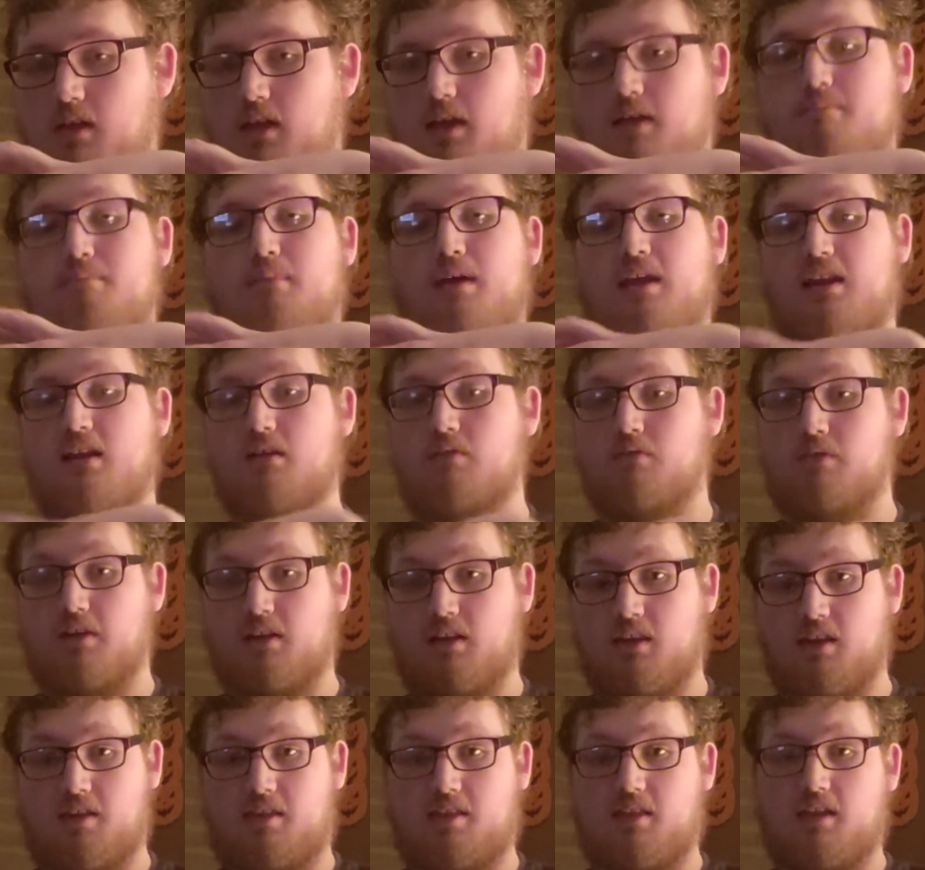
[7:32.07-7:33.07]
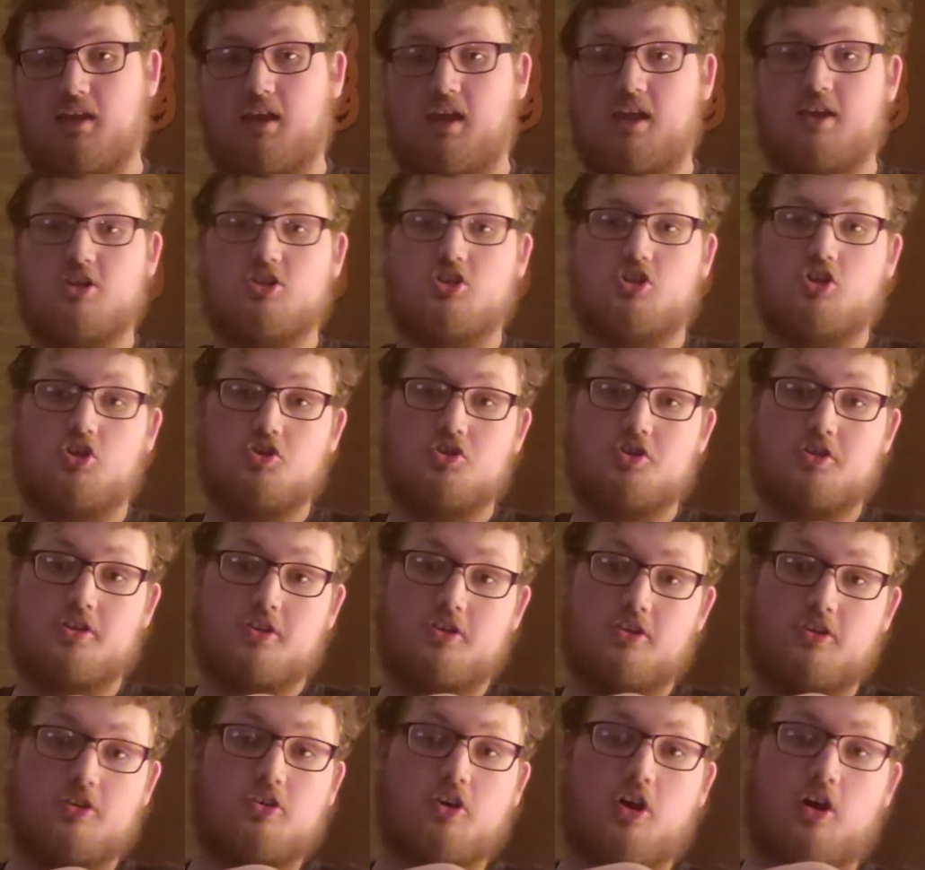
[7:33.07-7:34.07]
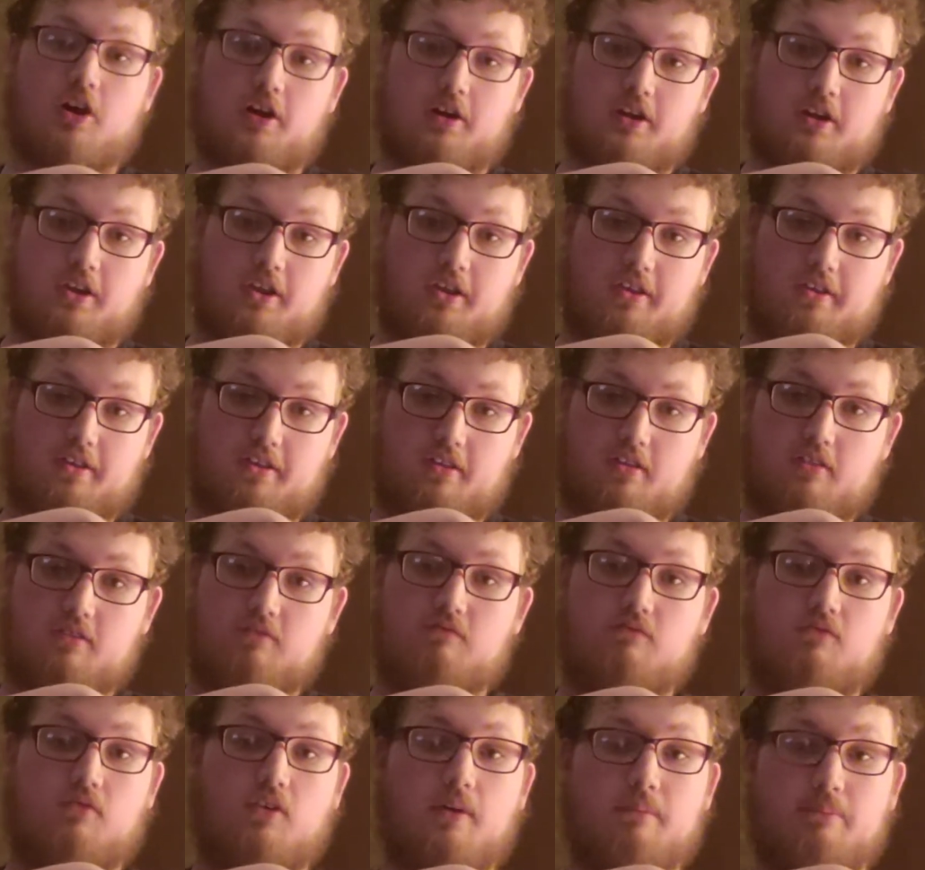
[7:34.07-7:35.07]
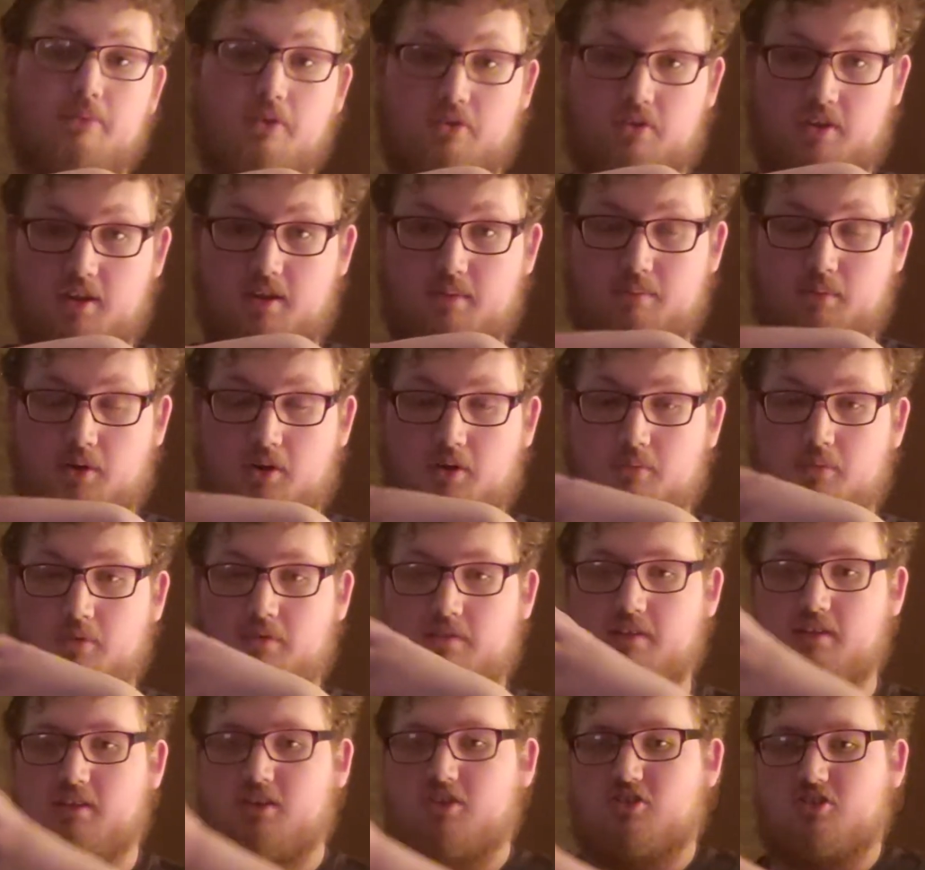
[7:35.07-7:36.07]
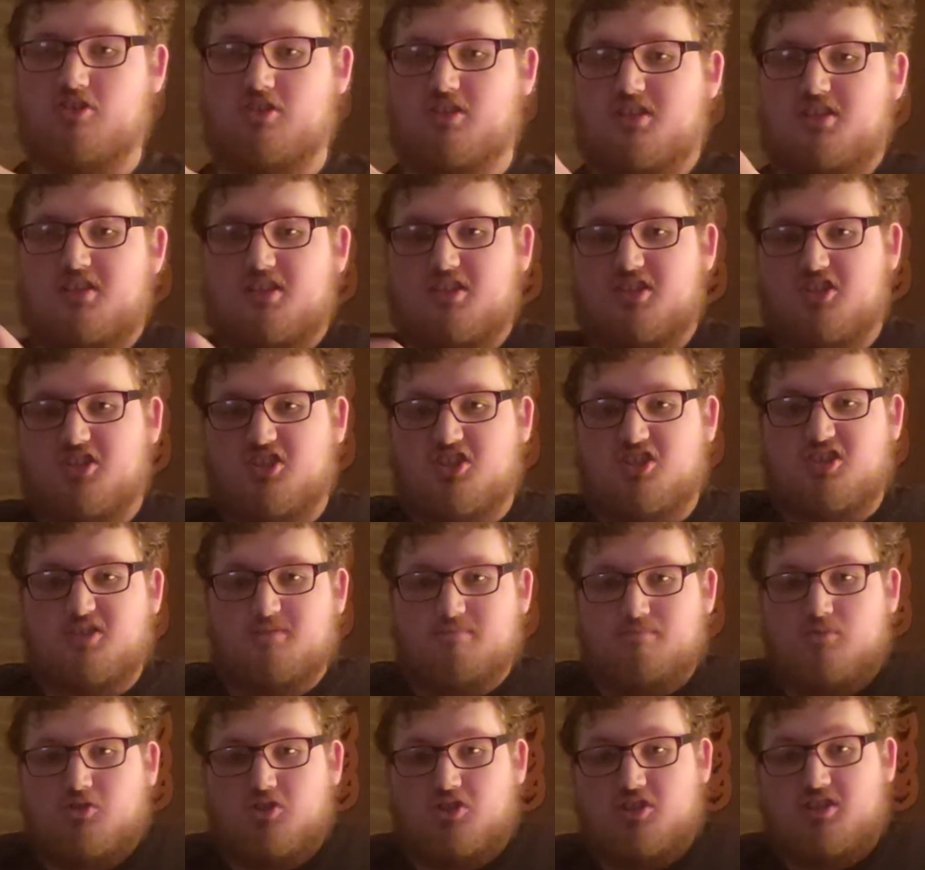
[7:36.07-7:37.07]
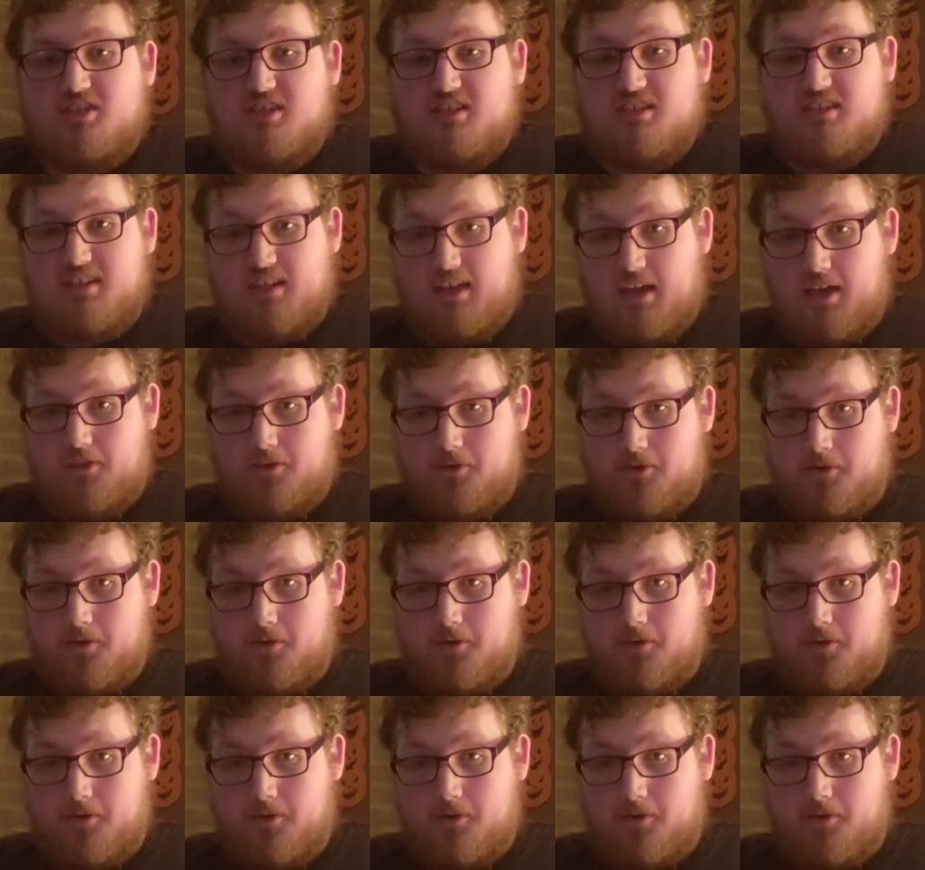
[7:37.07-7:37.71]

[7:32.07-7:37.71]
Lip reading: and made it realistic and took the darkness from those Tim Burton movies and just kind of smushed it together,